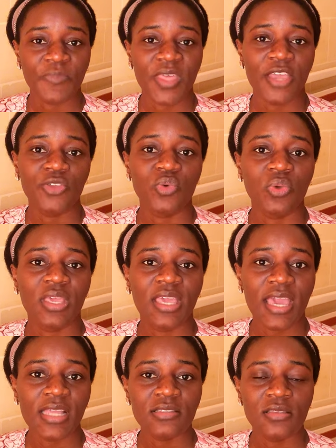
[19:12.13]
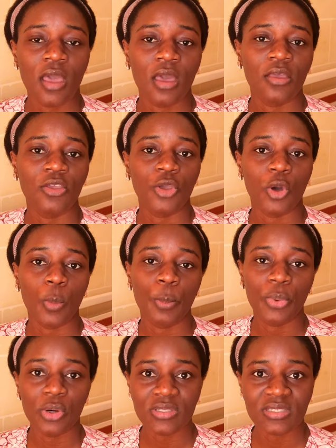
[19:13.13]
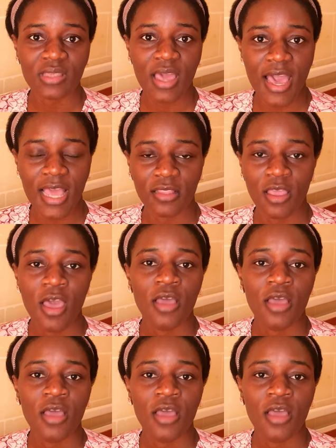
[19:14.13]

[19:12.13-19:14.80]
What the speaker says: that you get your bus card.